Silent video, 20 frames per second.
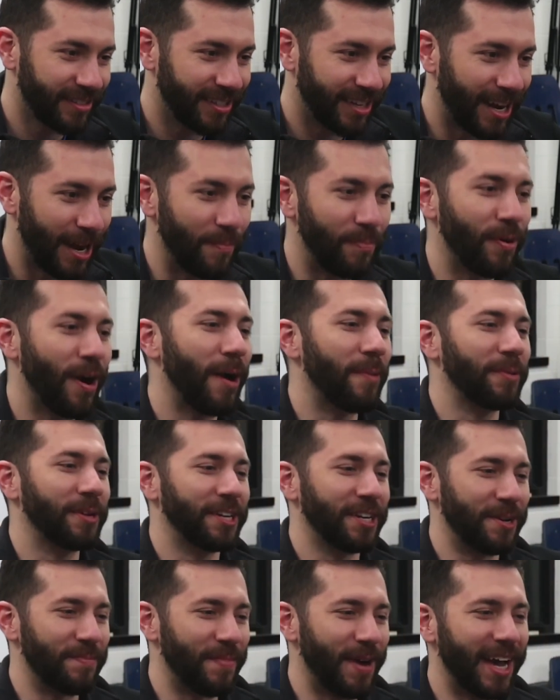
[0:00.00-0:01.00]
I'm probably going
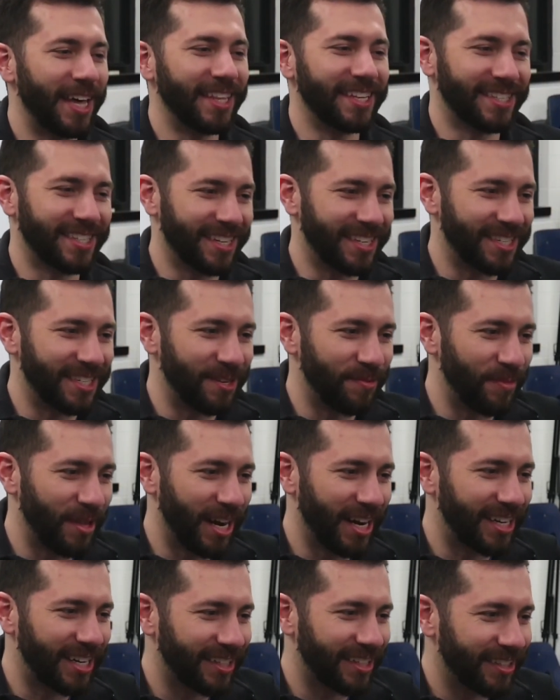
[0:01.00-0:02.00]
to buy the system that
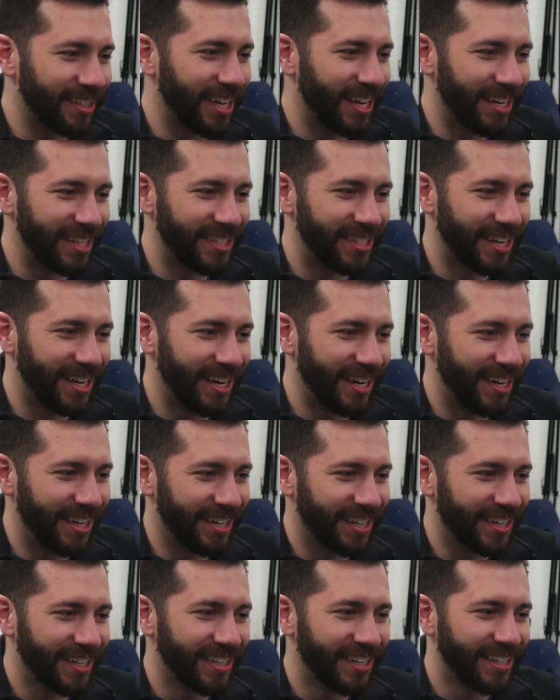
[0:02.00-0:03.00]
it's on
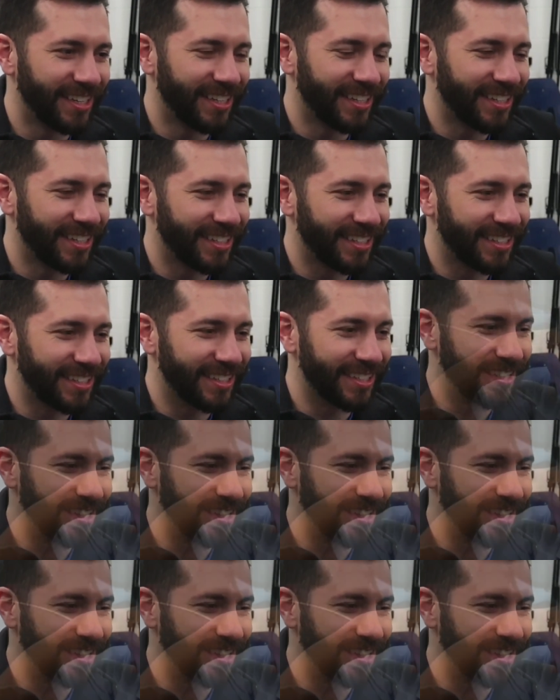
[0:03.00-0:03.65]
because I